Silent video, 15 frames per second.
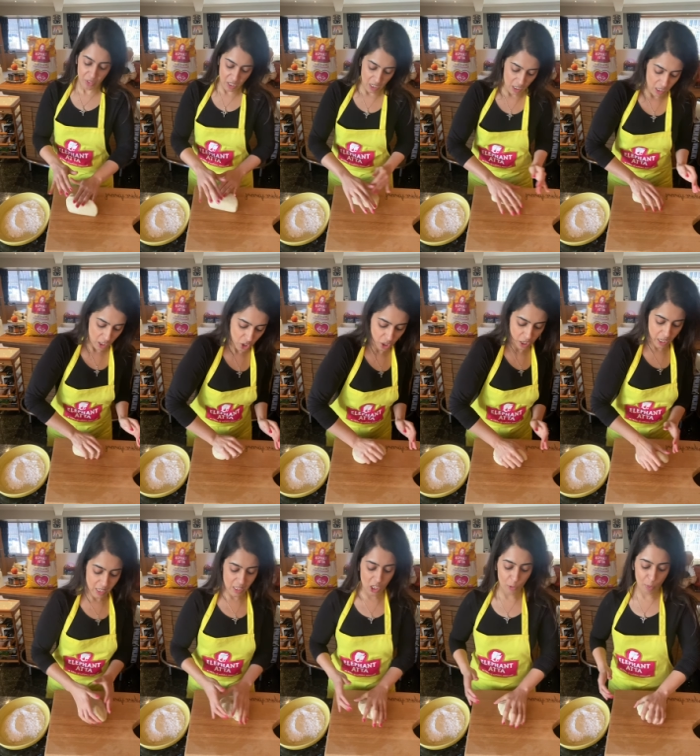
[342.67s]
just takes a
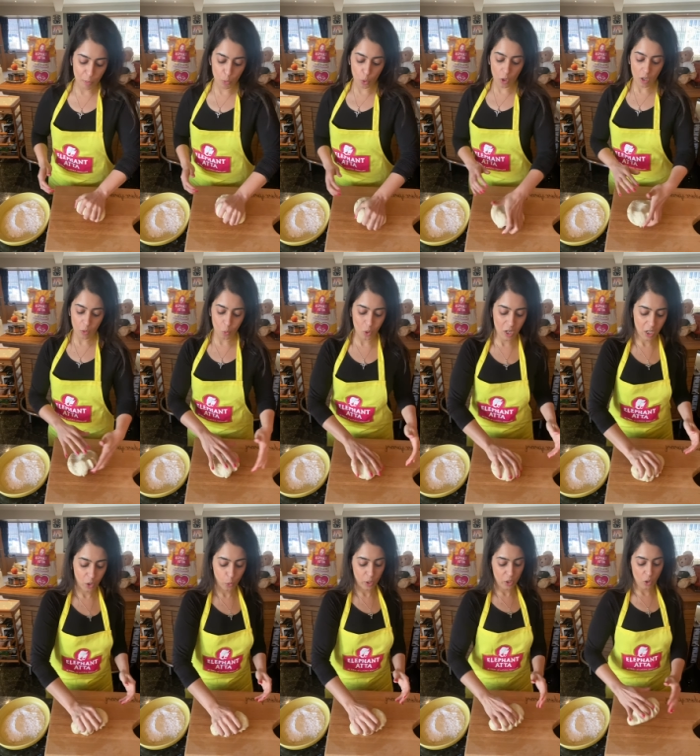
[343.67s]
little bit more work
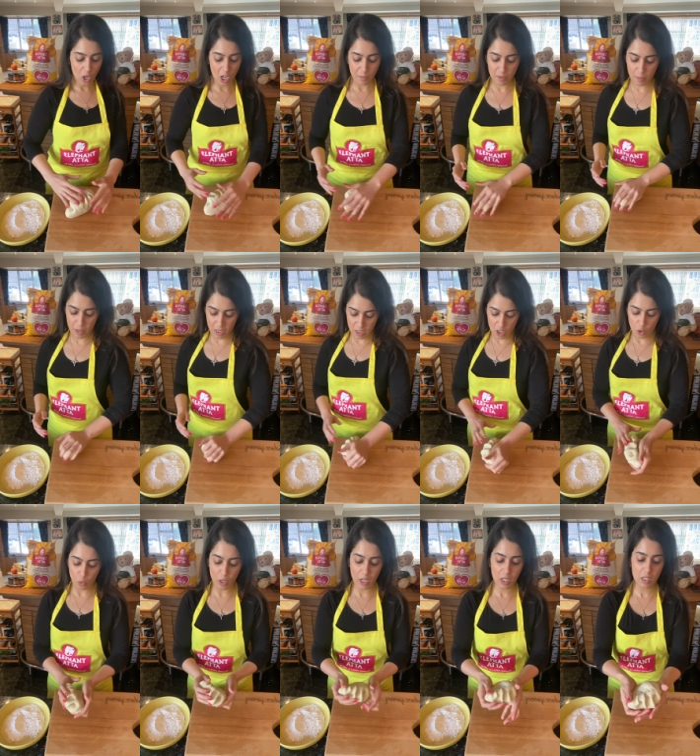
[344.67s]
with your arms, but it still
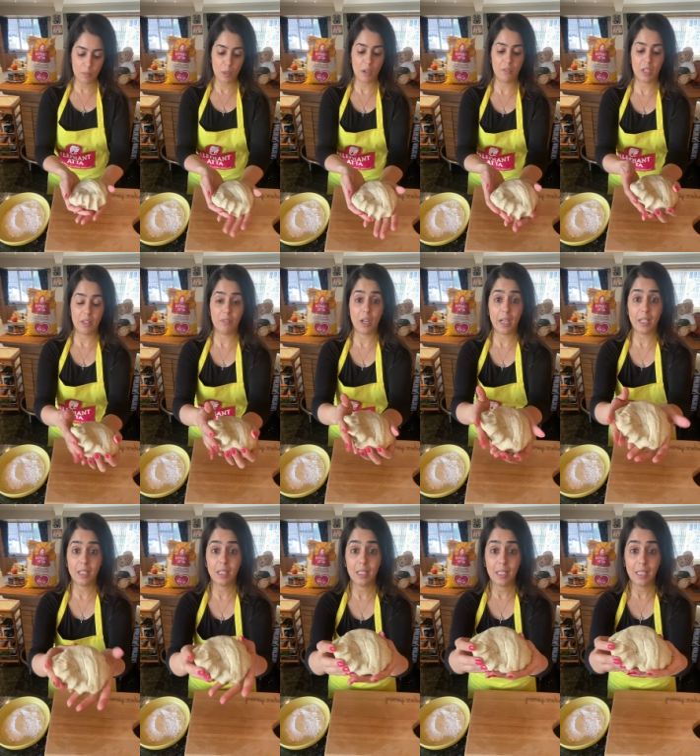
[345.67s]
works perfectly fine,
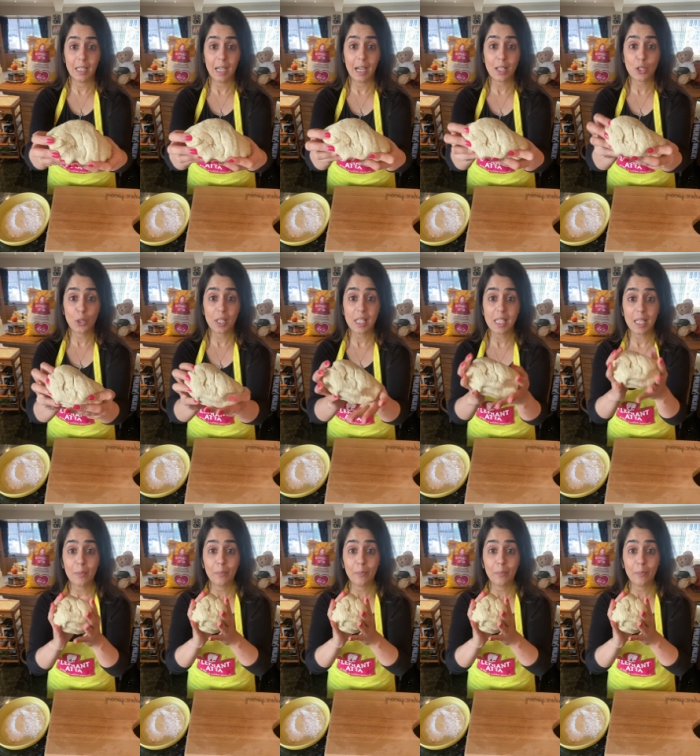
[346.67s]
as you can see.